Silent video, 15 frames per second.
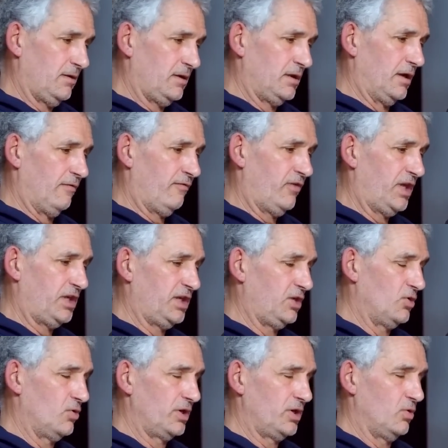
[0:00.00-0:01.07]
you know, feeding
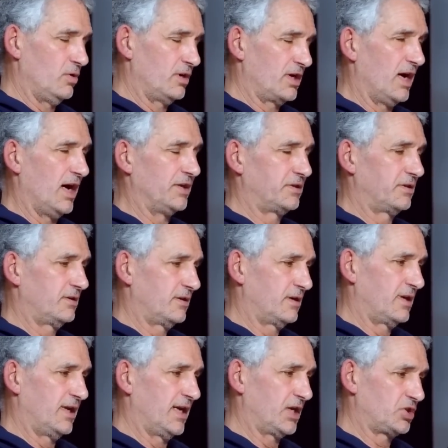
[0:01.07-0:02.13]
your gut
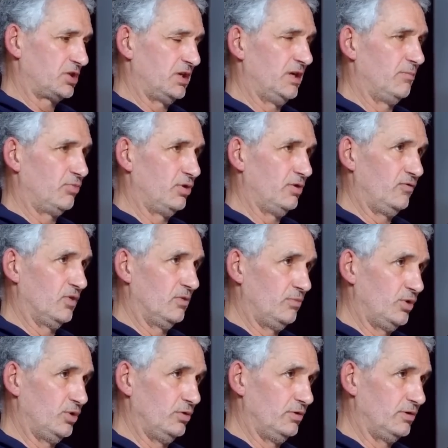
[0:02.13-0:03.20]
can actually improve your
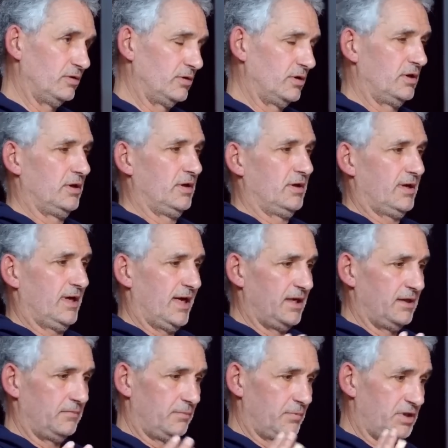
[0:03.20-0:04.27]
mood.
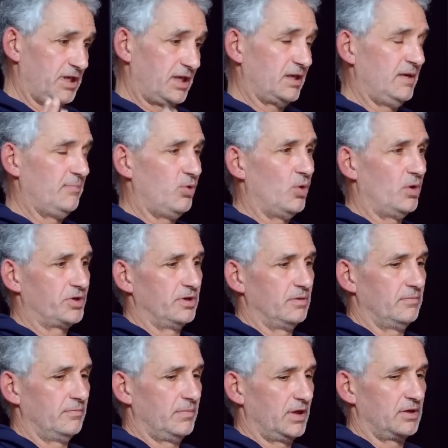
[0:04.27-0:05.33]
And it's particularly
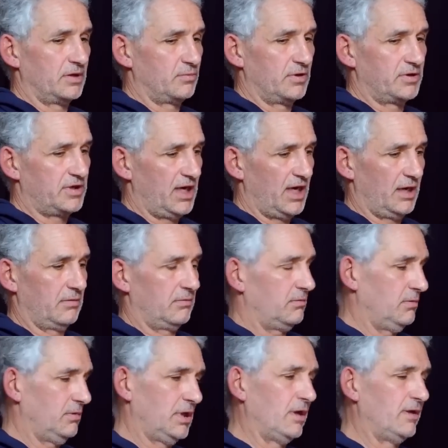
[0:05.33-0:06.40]
important because we're seeing,
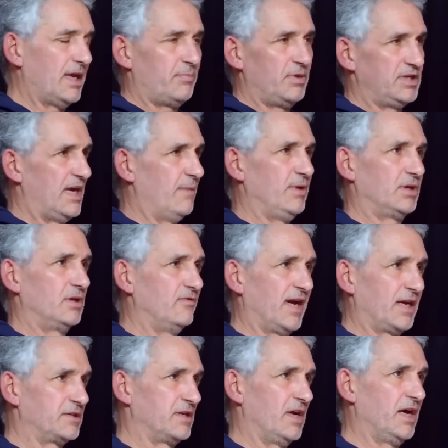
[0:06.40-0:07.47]
you know, an epidemic of
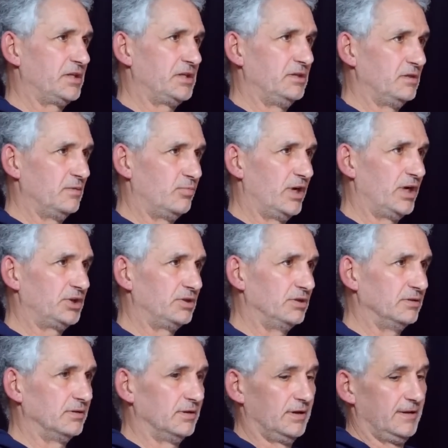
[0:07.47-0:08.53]
anxiety and
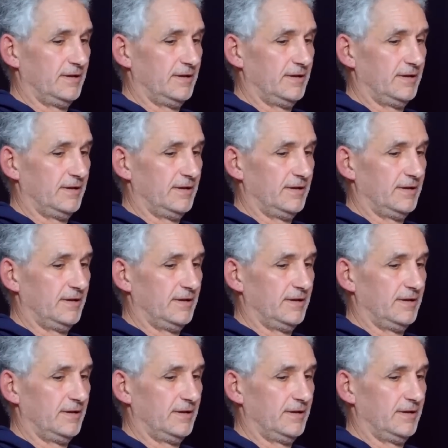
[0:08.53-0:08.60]
depression.